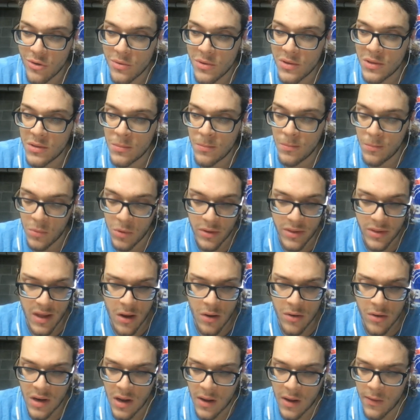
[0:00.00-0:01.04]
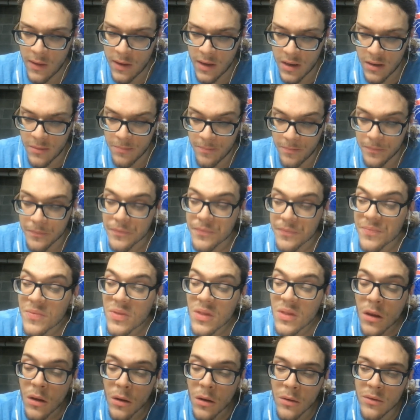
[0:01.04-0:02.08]
Was without a doubt
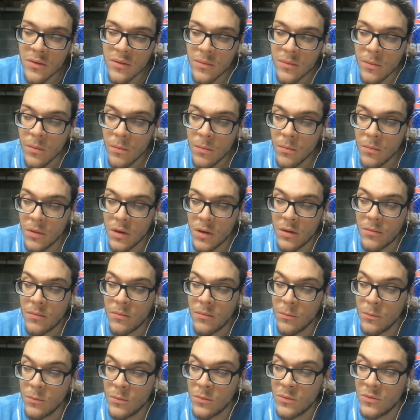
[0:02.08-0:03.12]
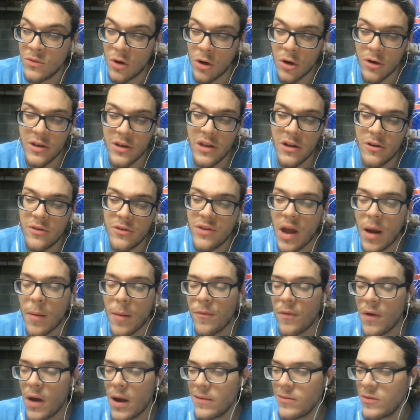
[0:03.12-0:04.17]
like darn near top
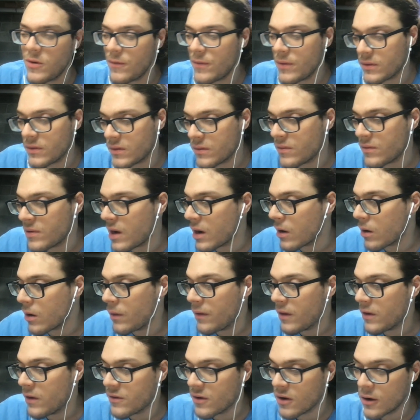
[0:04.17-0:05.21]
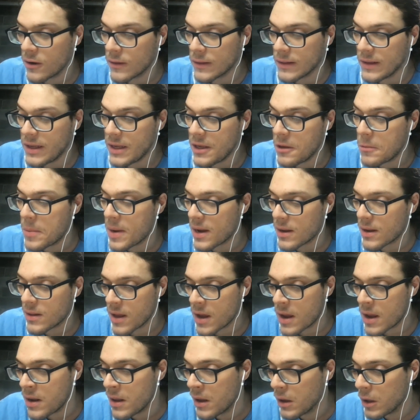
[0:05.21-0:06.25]
5 defensive tackle in the entire league back
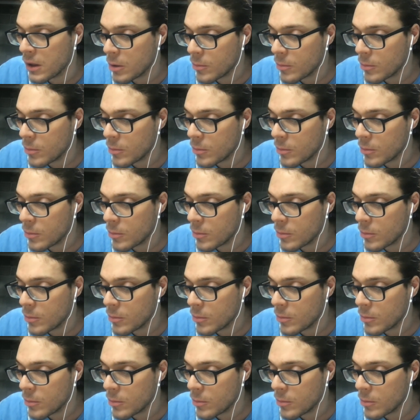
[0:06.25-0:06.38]
then.